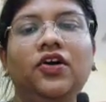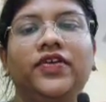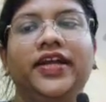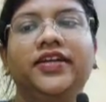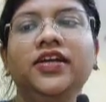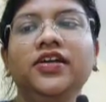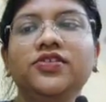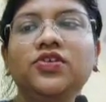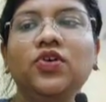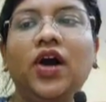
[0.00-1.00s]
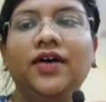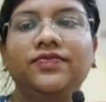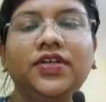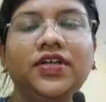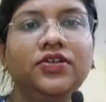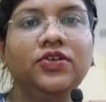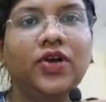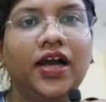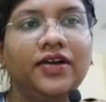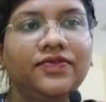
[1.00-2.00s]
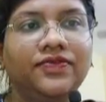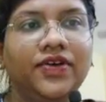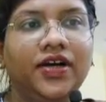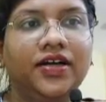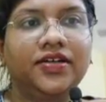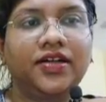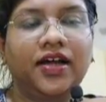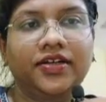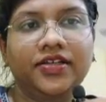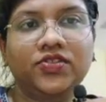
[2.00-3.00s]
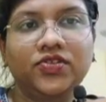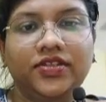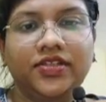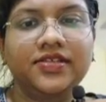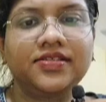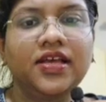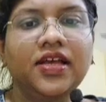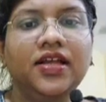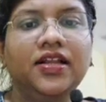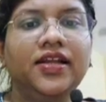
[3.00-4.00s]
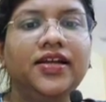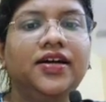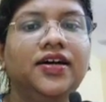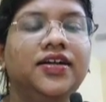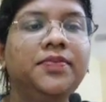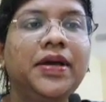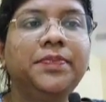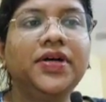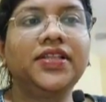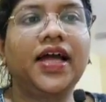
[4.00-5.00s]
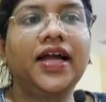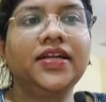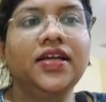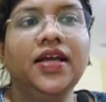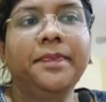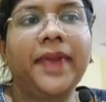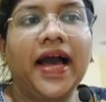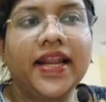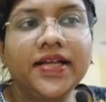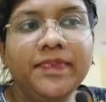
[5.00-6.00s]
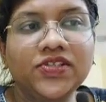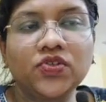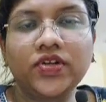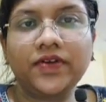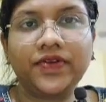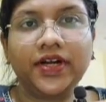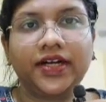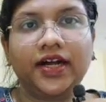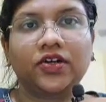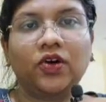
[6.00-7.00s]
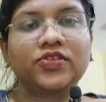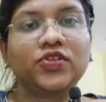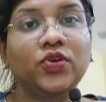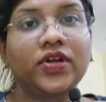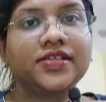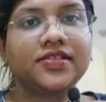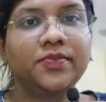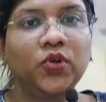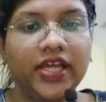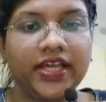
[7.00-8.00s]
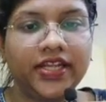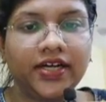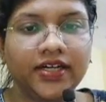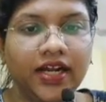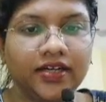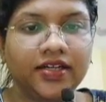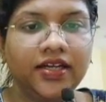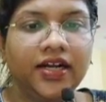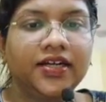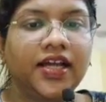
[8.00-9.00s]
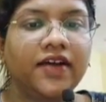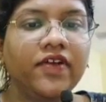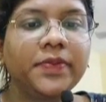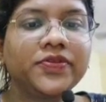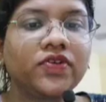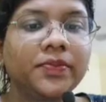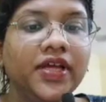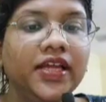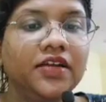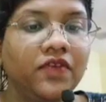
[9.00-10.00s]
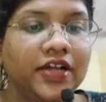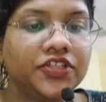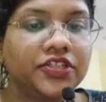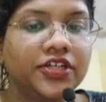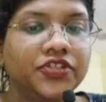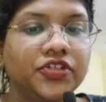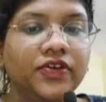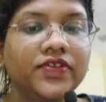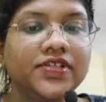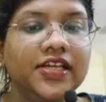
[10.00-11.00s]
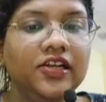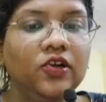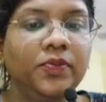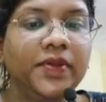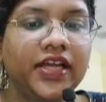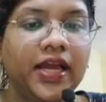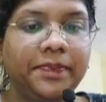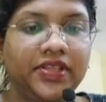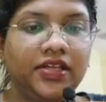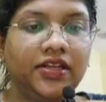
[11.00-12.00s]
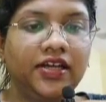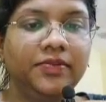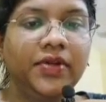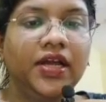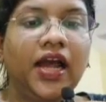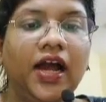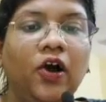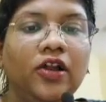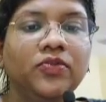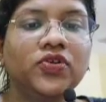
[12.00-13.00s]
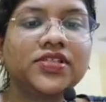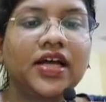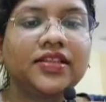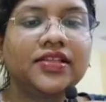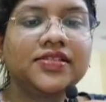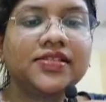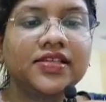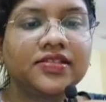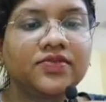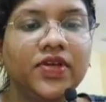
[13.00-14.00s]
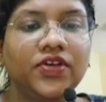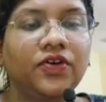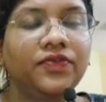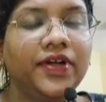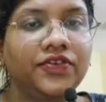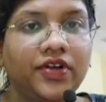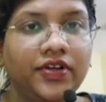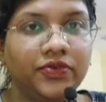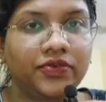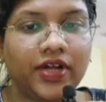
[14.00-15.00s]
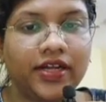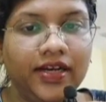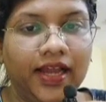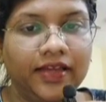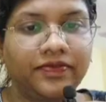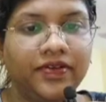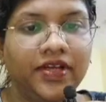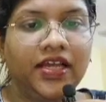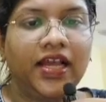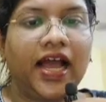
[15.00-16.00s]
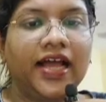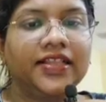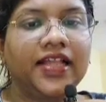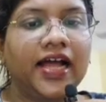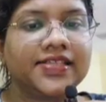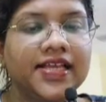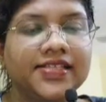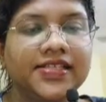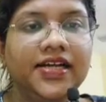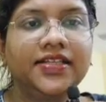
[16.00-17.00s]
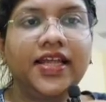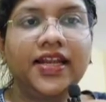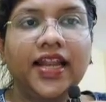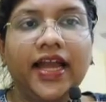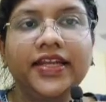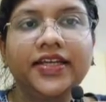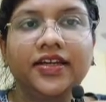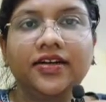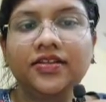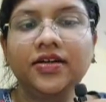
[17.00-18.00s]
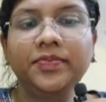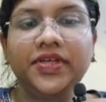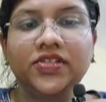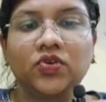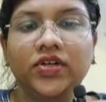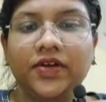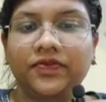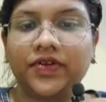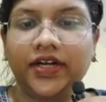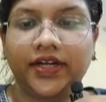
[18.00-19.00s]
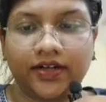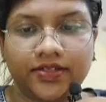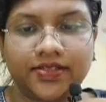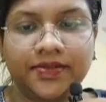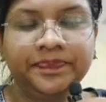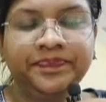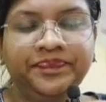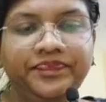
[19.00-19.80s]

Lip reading: All right. So after you have understood this, remember that paramesonephric duct, also known as the Mullerian duct, develops from the invagination of the coelomic epithelium almost at the 6th week of intrauterine life. And as I said, they lie near the mesonephric ducts.